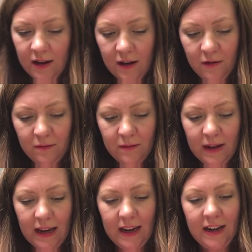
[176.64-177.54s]
Oh,
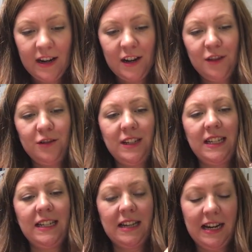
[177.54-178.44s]
and another
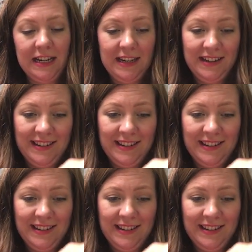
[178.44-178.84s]
teeny tiny